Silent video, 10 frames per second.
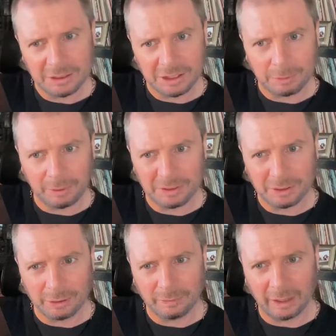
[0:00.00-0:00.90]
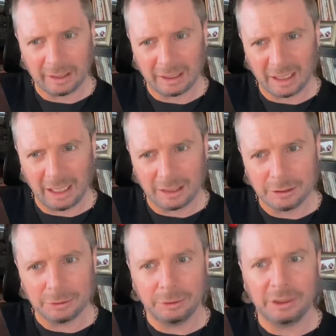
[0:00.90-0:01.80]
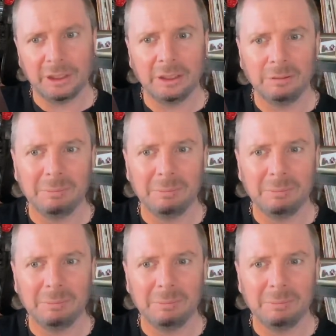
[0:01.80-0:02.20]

just with sort of like a cartoony